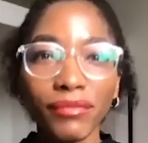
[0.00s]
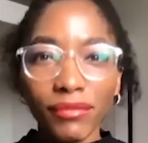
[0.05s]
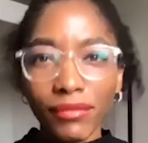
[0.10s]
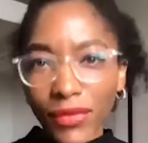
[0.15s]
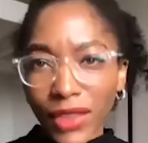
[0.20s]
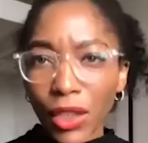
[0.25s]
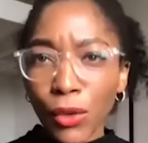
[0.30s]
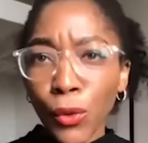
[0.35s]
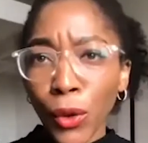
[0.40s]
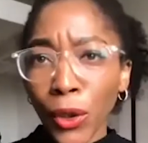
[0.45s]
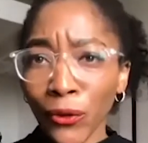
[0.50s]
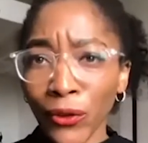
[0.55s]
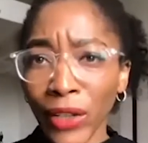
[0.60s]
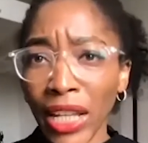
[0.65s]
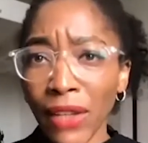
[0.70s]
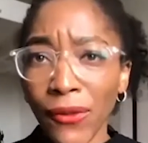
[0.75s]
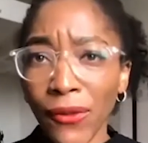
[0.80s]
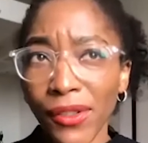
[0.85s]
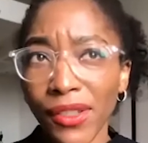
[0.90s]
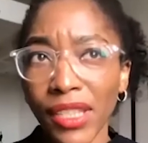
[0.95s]
what
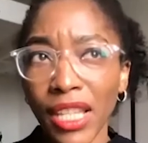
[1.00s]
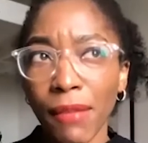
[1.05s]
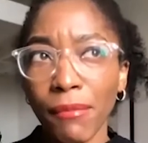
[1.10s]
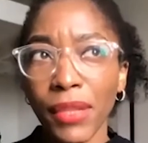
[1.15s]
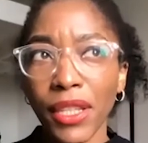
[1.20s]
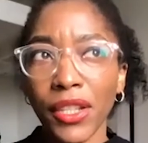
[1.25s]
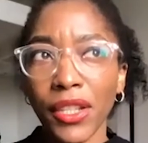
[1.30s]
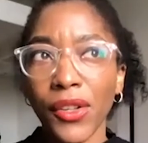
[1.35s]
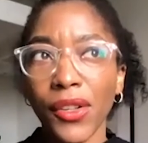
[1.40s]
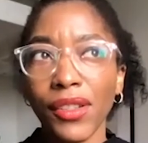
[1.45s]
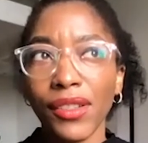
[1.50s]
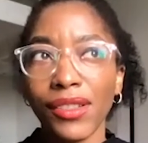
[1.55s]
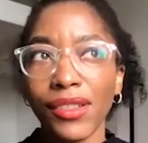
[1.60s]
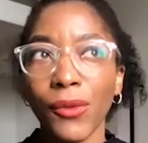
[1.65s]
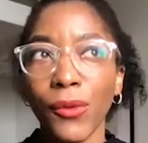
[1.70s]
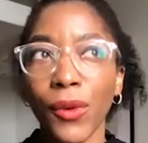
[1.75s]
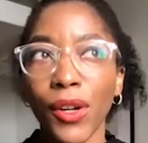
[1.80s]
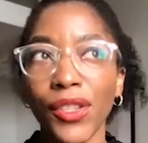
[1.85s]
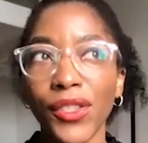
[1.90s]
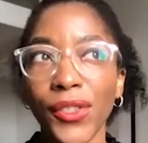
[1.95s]
favors them, because they
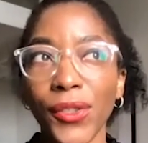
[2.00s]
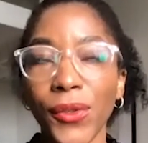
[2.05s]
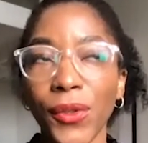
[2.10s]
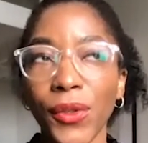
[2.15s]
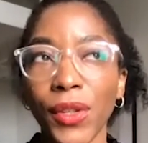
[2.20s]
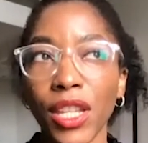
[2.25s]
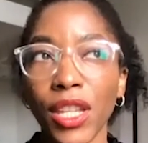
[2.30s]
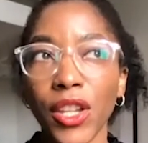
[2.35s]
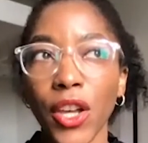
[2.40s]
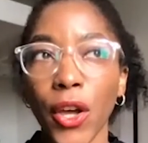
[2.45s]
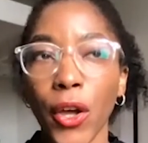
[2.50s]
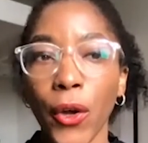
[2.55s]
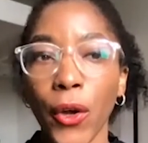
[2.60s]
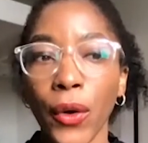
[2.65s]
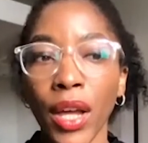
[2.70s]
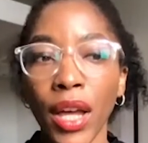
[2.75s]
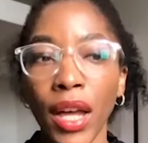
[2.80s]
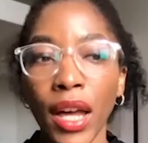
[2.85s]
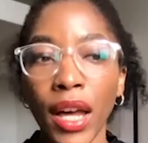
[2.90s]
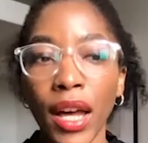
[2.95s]
want to, you know,
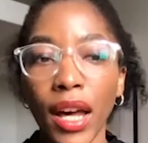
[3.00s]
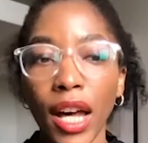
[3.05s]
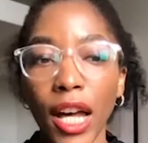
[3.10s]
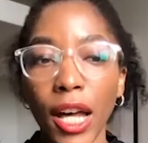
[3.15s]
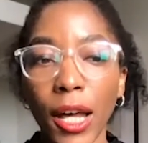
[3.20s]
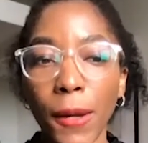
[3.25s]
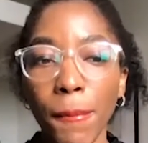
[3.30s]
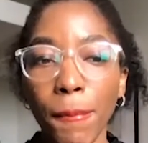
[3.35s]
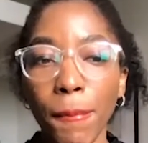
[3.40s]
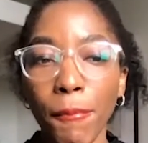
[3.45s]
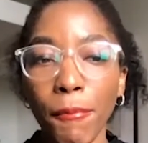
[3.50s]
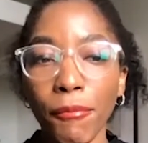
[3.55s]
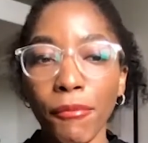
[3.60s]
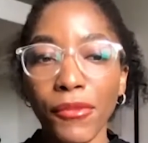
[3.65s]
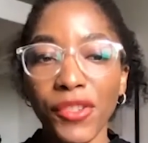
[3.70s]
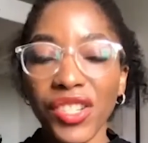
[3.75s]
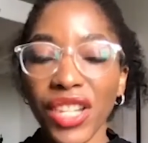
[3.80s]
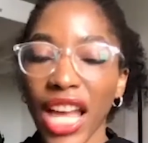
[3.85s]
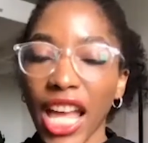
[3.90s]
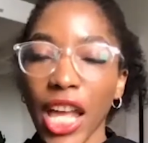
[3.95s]

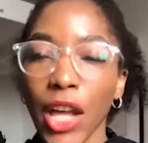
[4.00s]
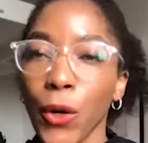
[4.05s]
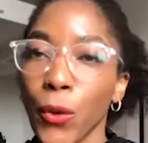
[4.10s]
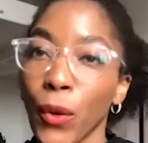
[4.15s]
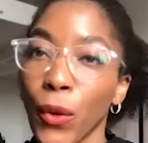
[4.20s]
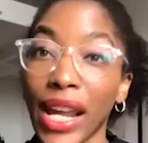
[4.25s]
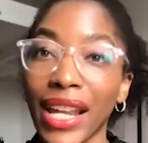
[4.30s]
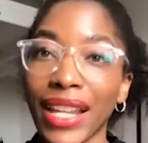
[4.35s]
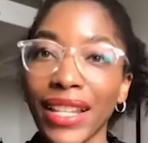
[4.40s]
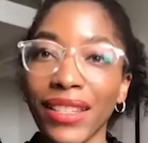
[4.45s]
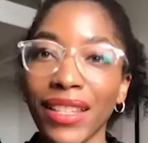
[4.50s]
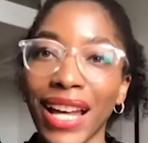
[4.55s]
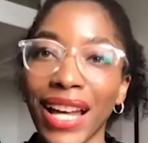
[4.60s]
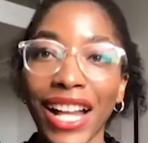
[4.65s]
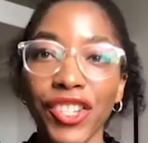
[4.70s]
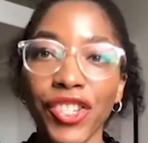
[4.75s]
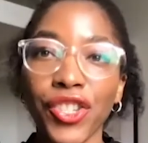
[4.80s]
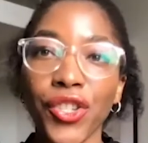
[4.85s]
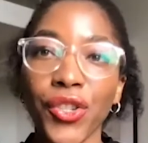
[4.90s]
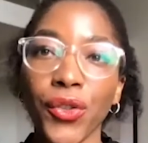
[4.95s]
shy away the
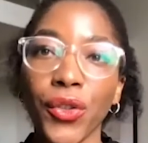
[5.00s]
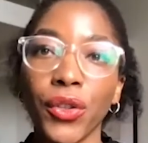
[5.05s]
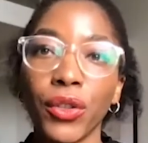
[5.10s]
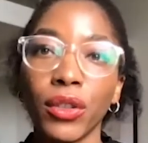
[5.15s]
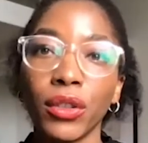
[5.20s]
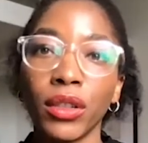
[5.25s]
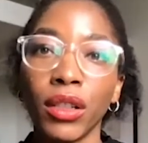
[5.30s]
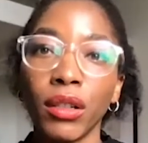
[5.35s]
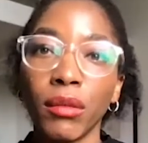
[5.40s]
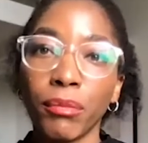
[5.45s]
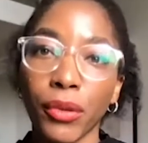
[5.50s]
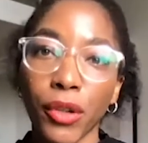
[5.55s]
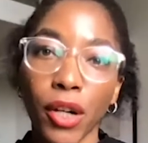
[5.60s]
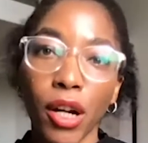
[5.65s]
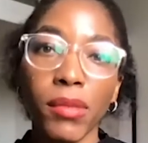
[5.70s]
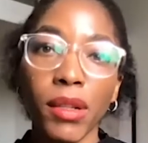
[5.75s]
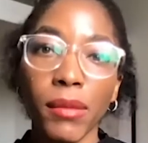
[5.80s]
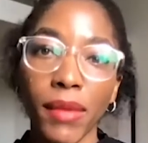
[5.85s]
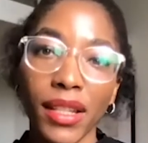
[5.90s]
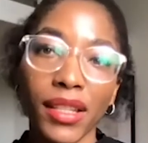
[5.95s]
actual
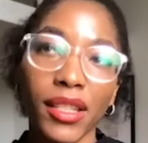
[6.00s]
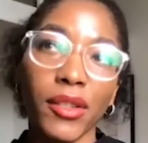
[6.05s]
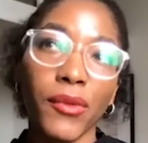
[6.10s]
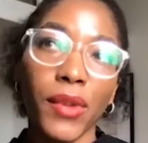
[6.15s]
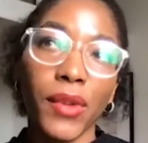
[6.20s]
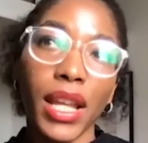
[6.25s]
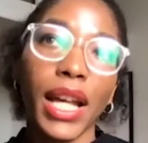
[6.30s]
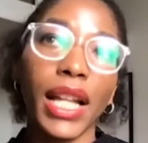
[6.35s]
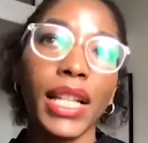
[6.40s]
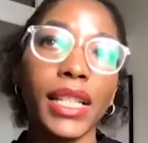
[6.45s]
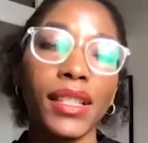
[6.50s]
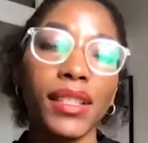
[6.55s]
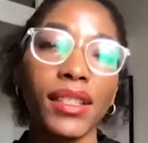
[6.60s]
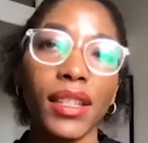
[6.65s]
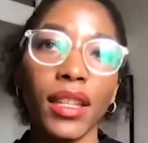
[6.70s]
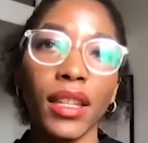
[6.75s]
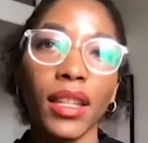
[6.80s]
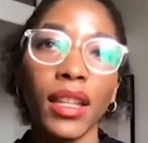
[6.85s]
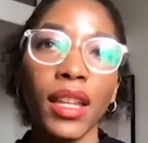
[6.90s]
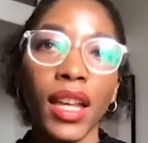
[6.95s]
problem and the
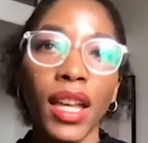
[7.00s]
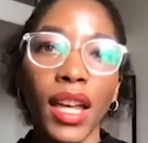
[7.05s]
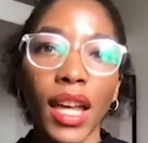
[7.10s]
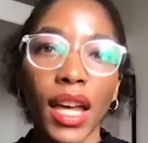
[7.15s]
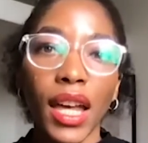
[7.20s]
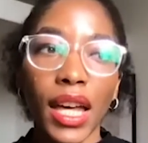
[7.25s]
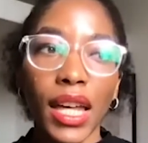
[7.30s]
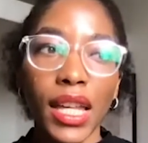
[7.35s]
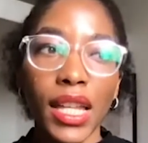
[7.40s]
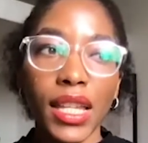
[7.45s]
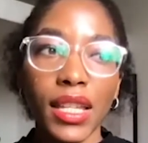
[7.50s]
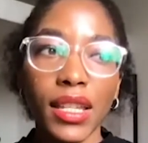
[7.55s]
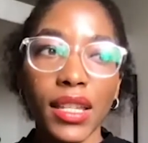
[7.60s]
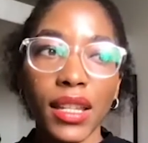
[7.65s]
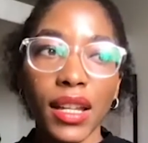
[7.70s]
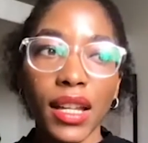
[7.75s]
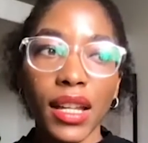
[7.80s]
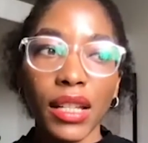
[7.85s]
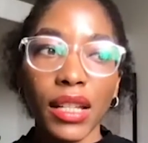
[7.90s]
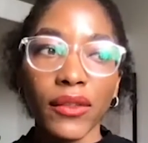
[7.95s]
reality. And
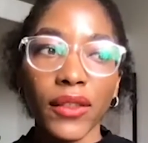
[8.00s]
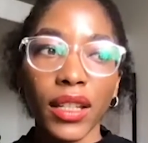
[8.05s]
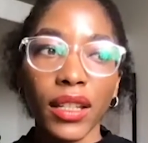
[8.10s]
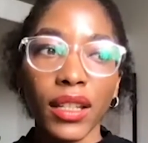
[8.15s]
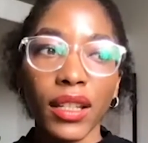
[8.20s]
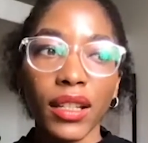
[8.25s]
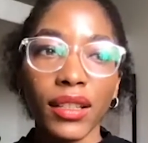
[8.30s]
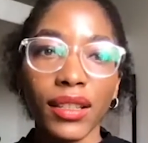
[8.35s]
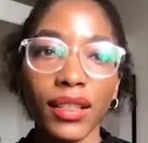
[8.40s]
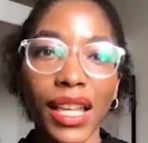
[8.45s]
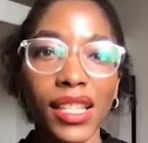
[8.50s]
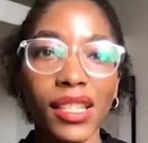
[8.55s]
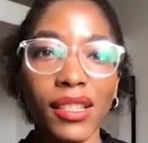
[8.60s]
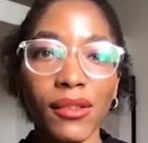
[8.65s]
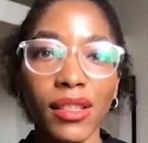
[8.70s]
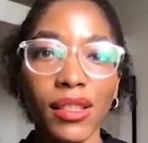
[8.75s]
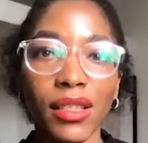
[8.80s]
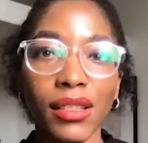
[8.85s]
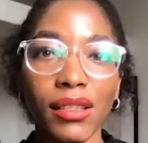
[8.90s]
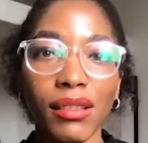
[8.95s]
I think
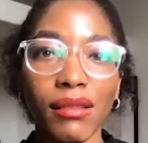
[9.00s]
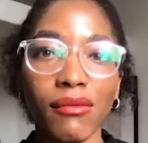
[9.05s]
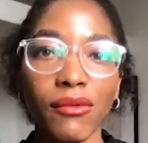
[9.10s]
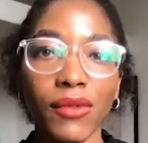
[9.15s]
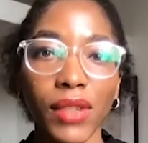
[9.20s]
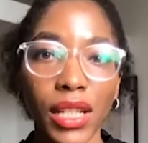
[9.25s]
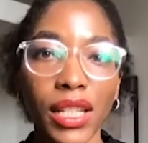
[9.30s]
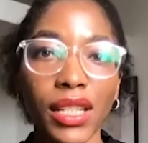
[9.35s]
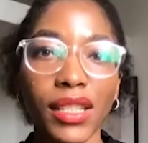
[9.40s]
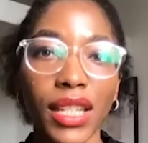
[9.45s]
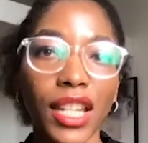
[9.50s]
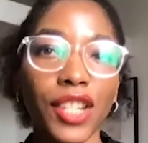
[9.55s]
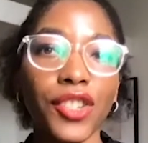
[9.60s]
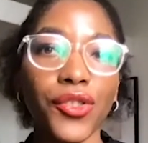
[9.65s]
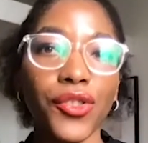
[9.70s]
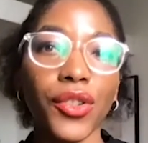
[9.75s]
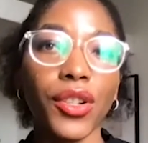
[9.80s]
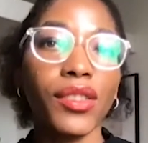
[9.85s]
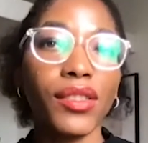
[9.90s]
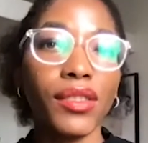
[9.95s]
that's really
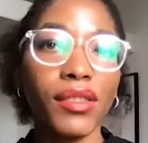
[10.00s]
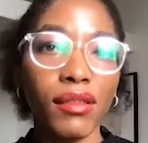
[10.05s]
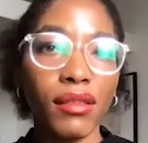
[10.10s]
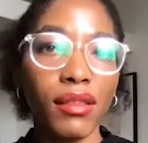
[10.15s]
dangerous.